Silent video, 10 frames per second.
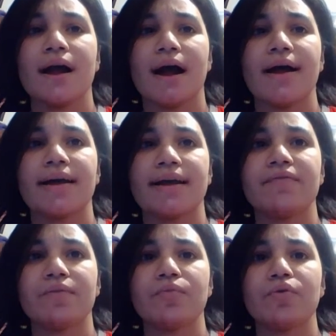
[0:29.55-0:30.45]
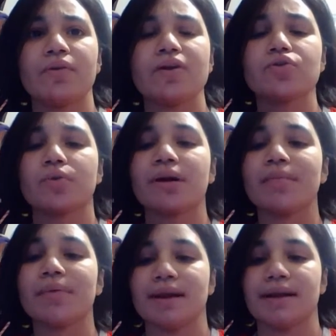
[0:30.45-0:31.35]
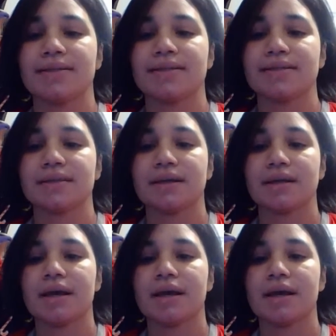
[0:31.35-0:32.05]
I give the movie 20 minutes.